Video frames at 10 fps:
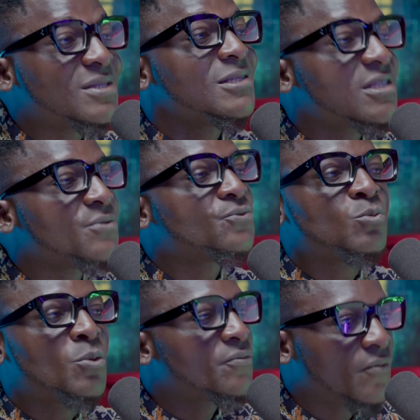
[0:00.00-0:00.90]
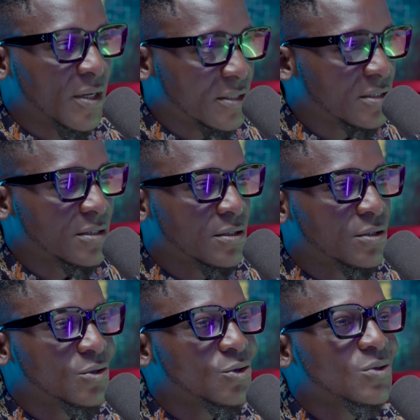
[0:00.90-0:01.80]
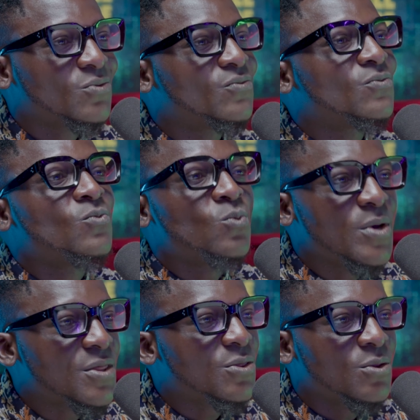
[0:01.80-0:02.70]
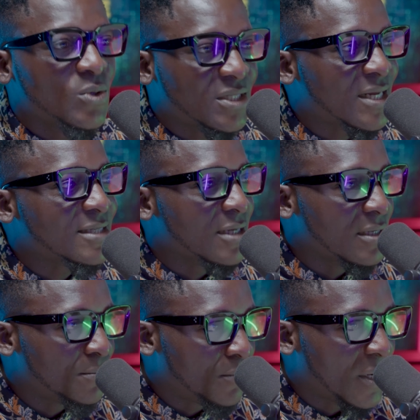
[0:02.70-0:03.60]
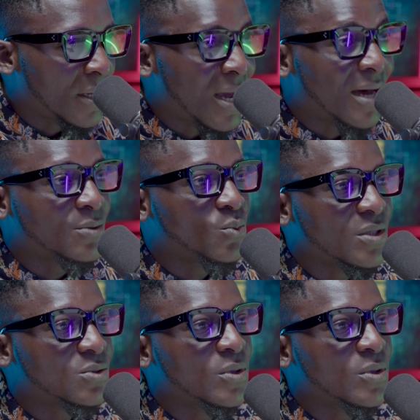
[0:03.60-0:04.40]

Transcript: sincere football fans with waiting Arsenal they play and with